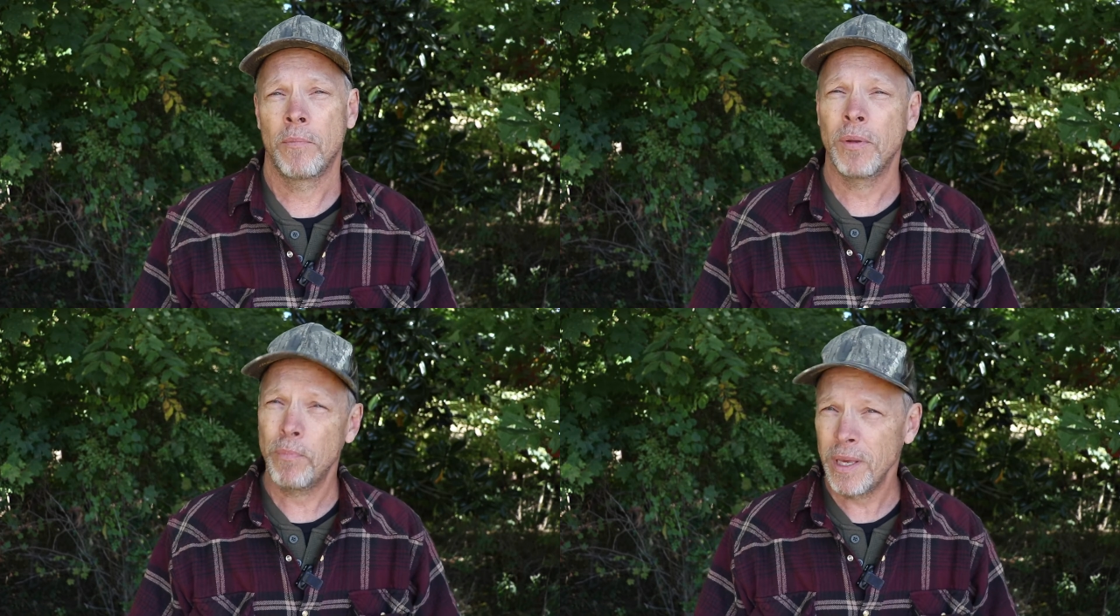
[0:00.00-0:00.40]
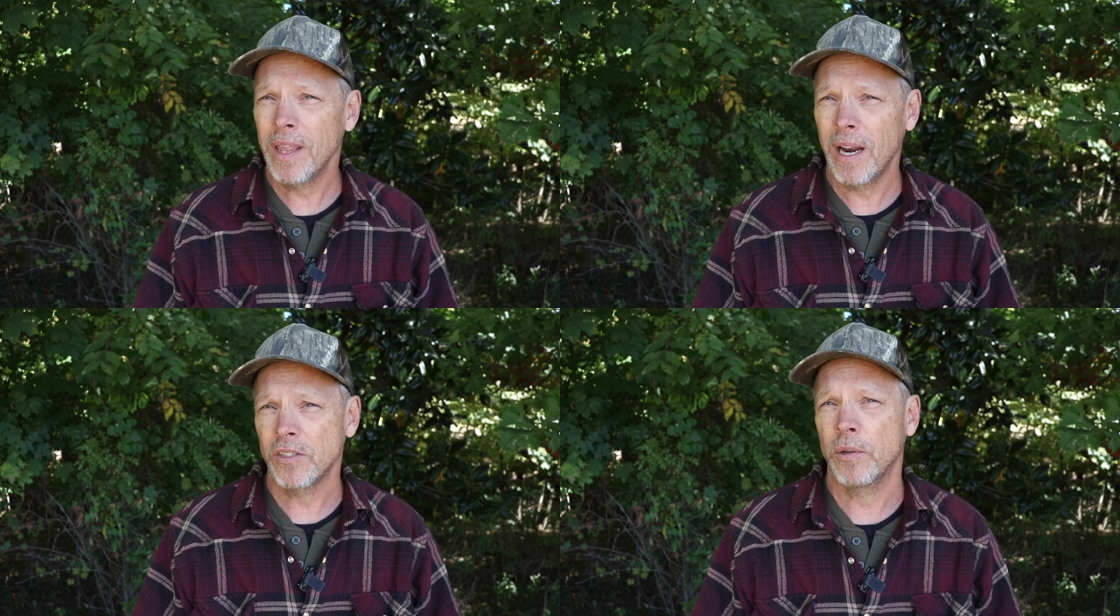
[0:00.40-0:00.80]
But be
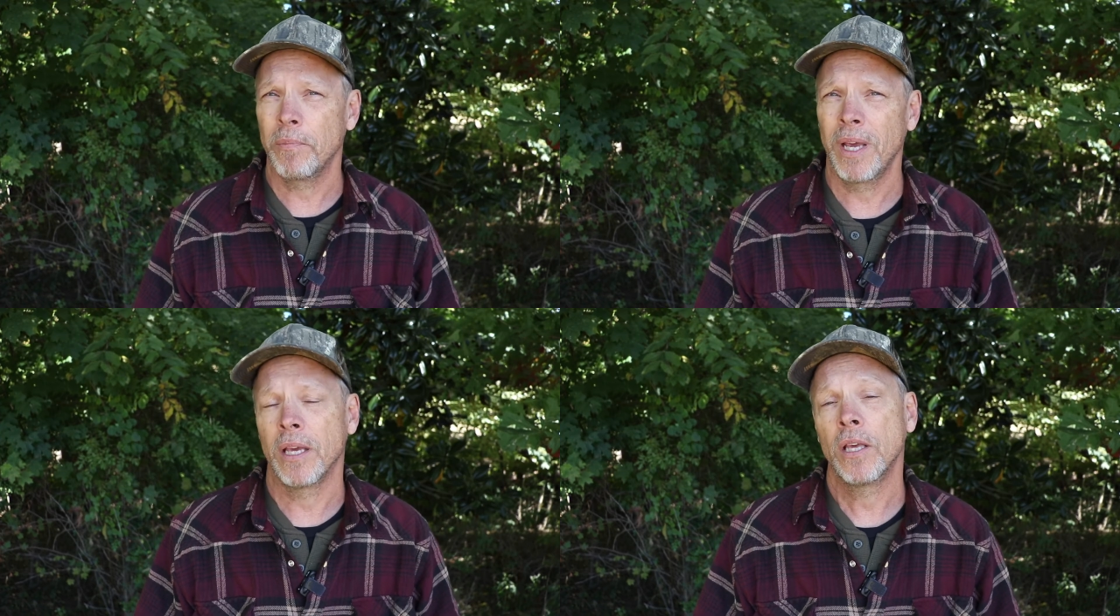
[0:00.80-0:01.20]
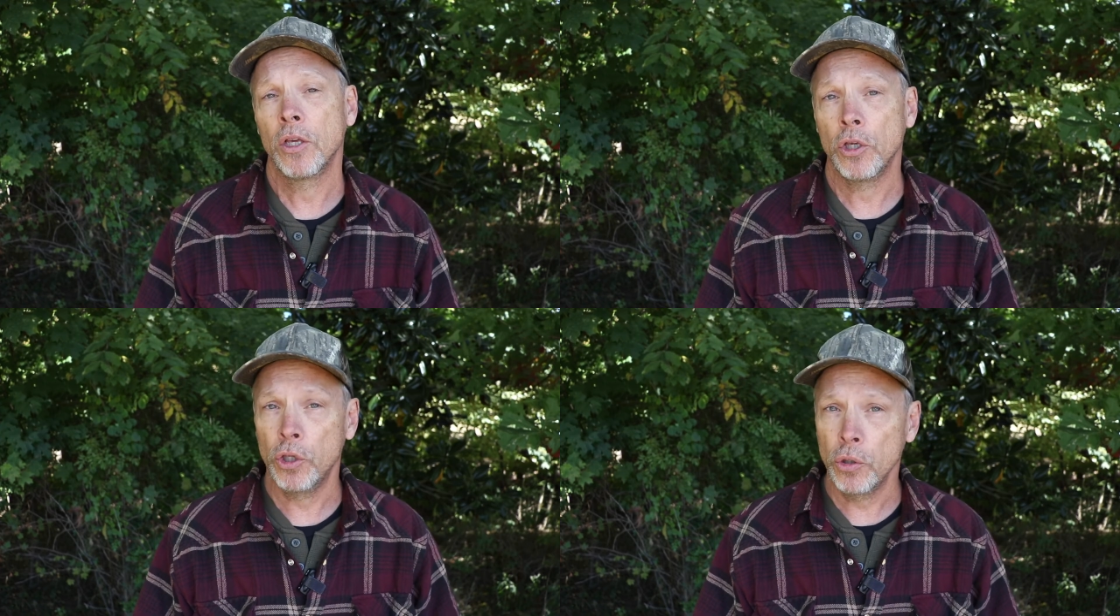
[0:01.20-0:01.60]
that as it may,
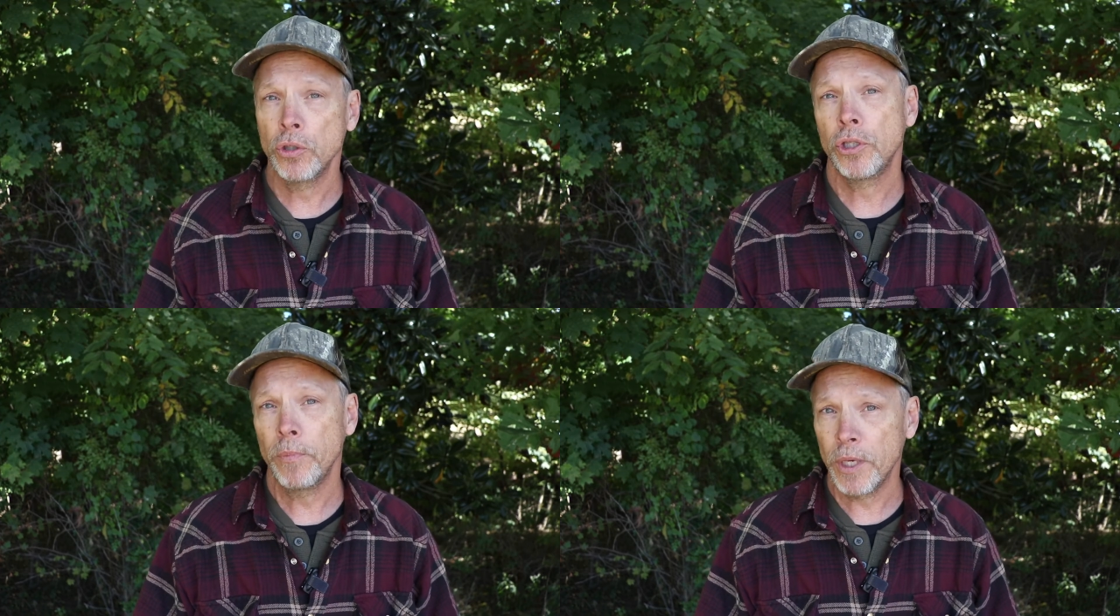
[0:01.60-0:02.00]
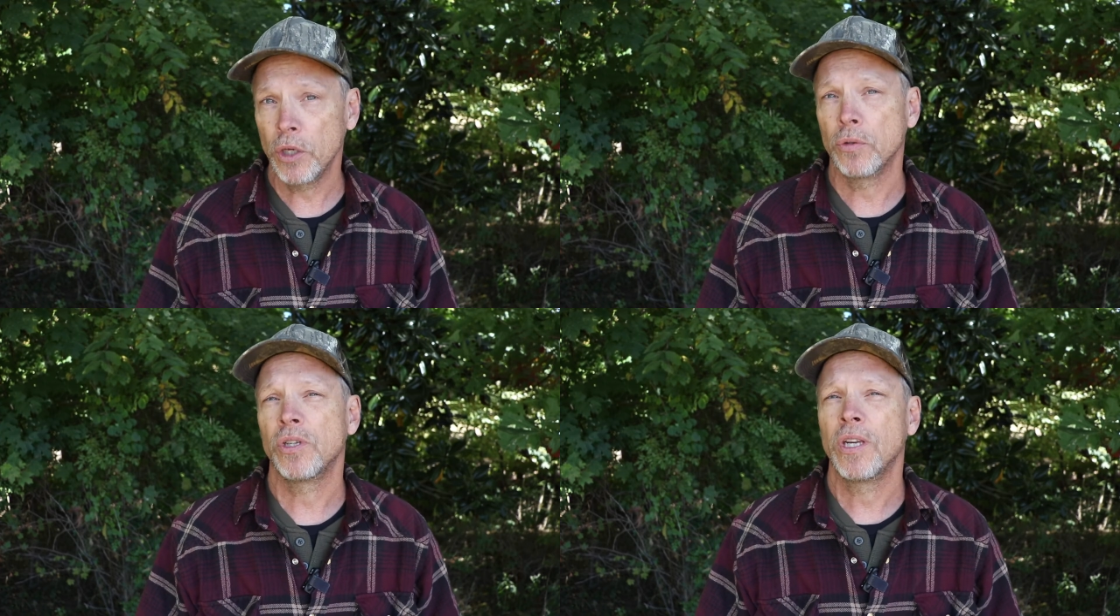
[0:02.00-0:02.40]
you should be
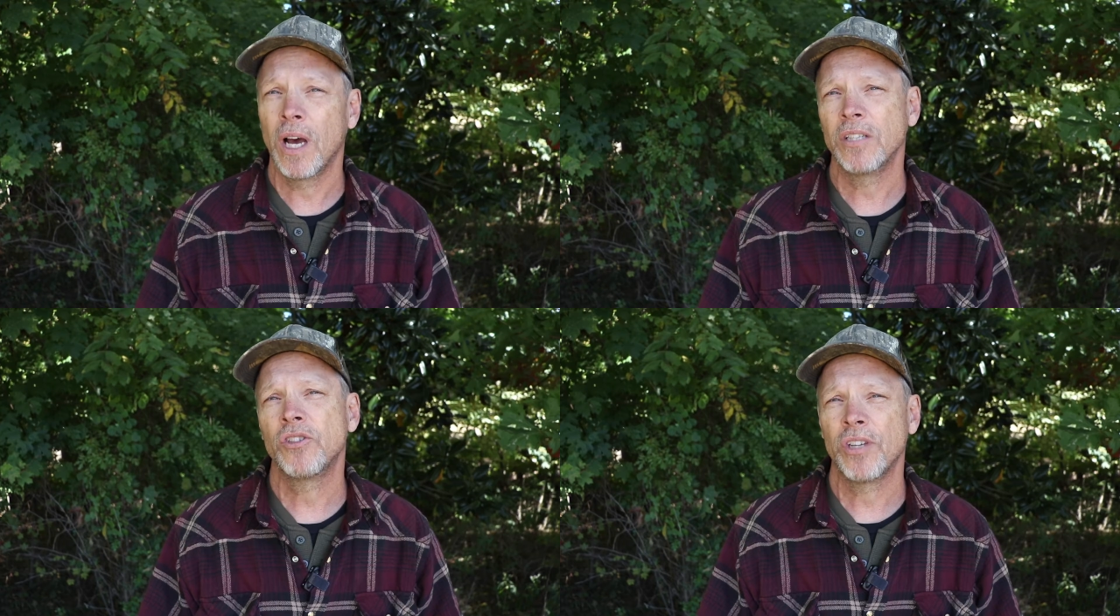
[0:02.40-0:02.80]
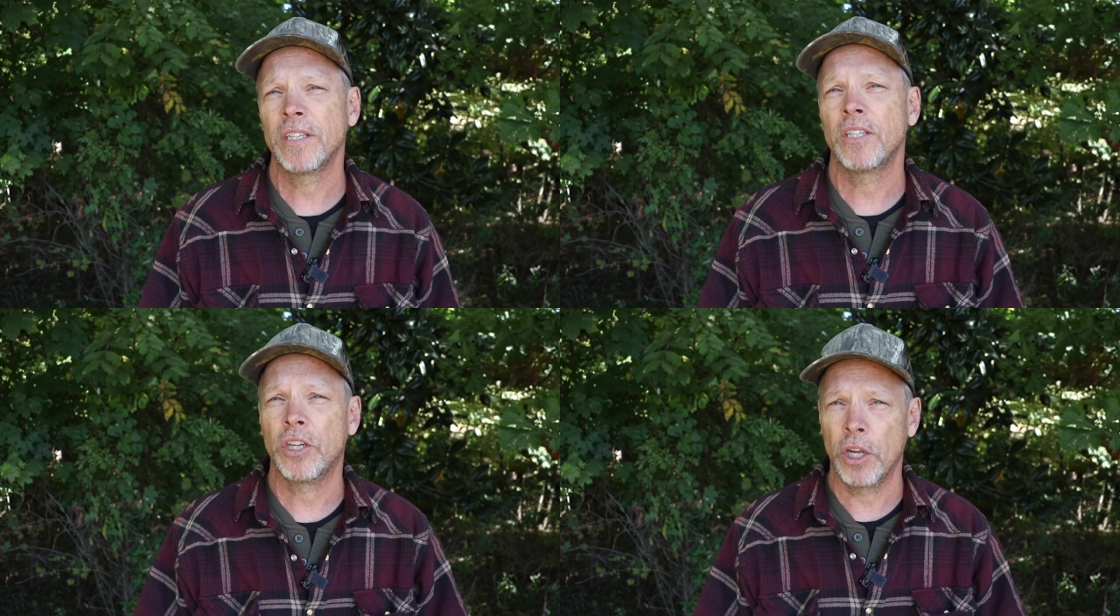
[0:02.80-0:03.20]
using
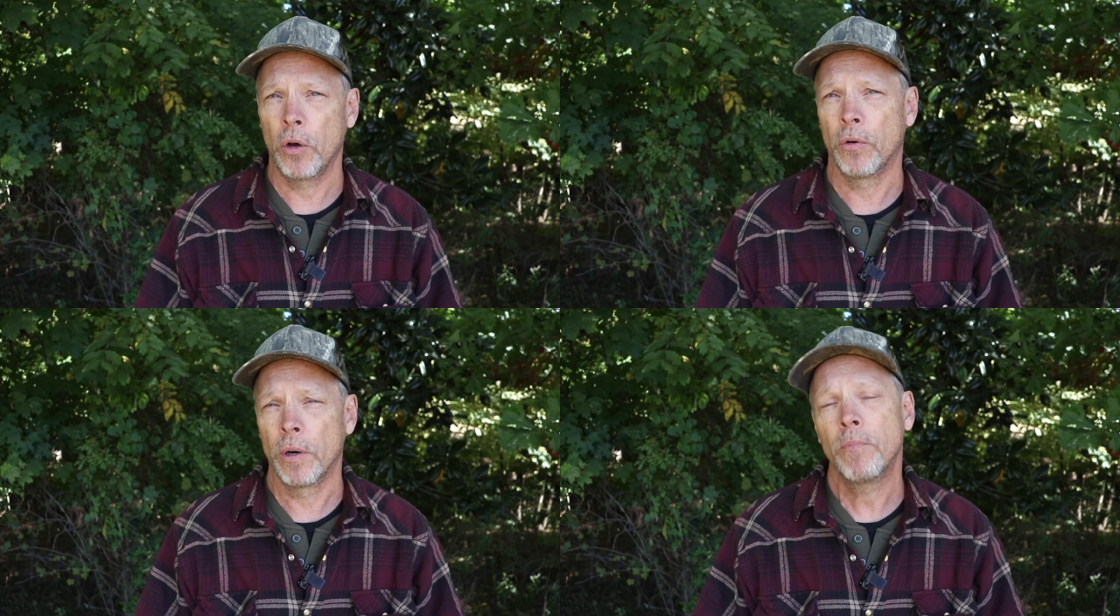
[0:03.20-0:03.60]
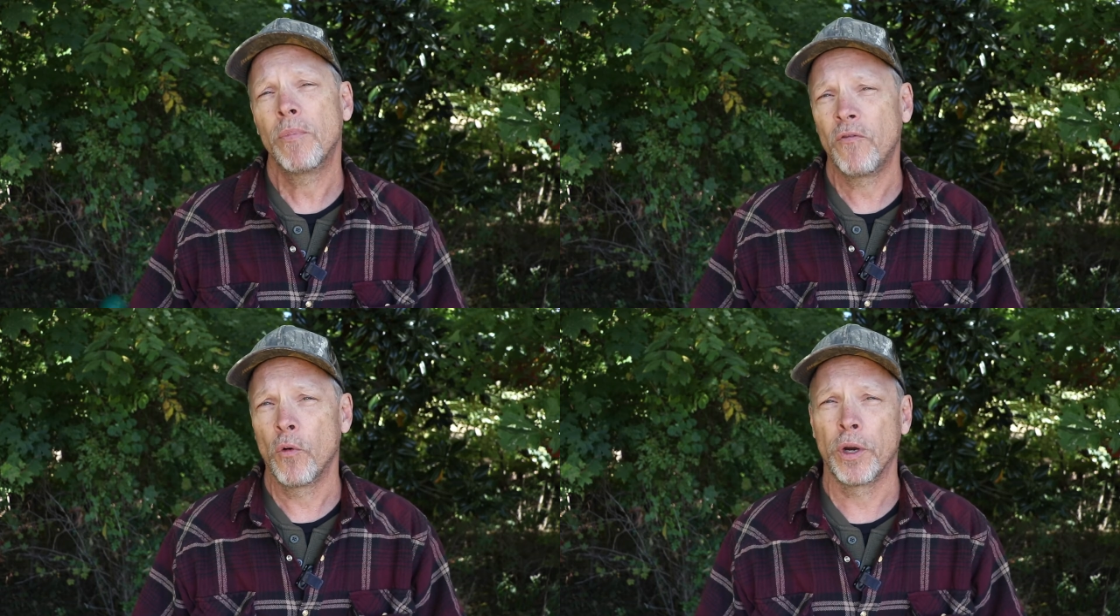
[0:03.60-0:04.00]
unscented deodorant
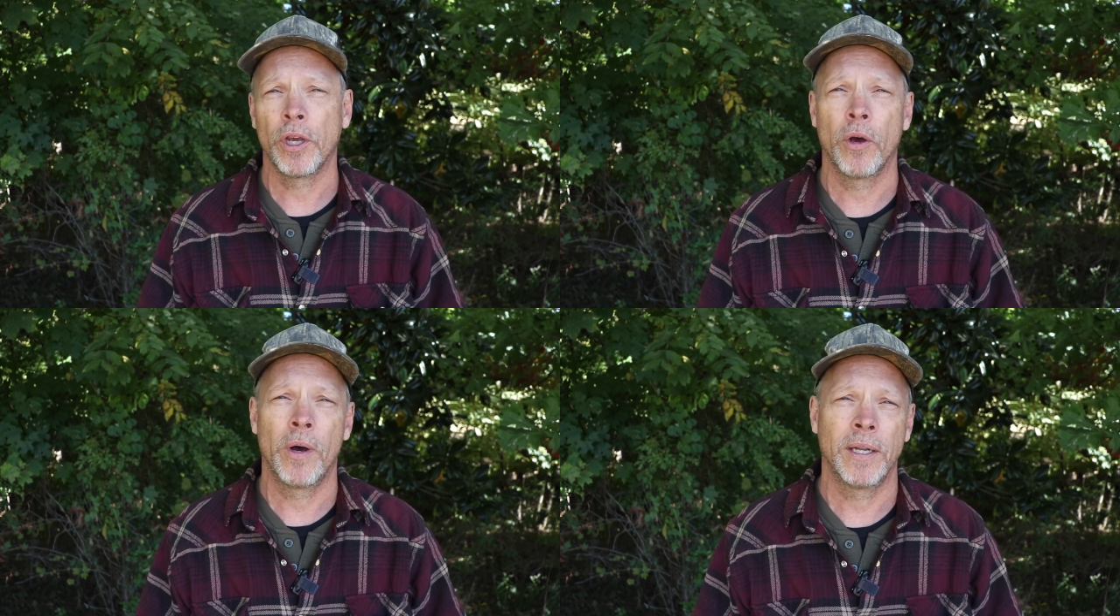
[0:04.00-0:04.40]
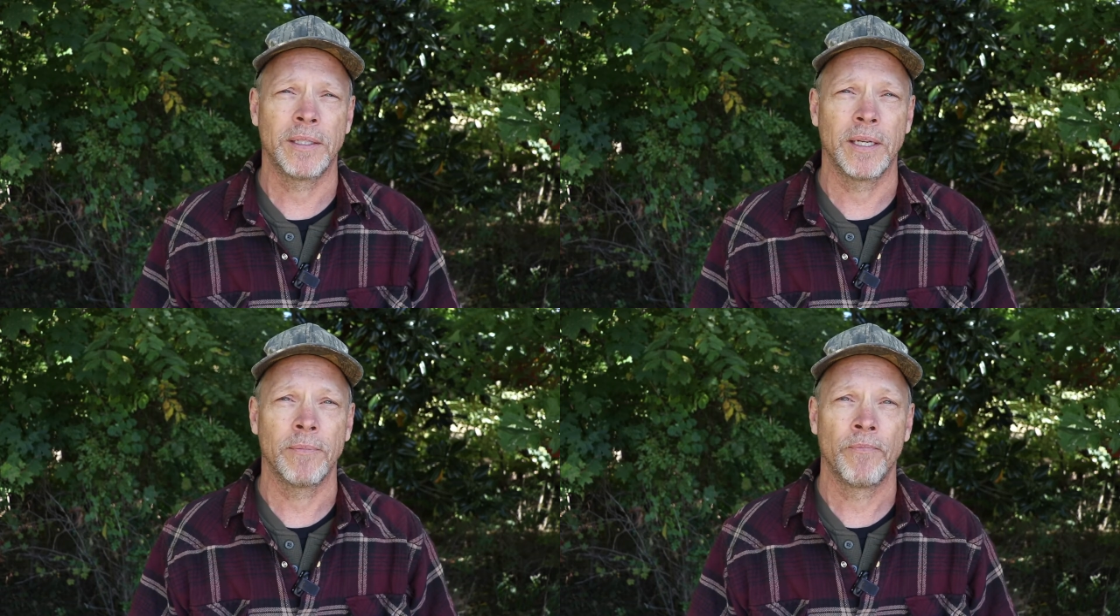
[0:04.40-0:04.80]
before you go hunting.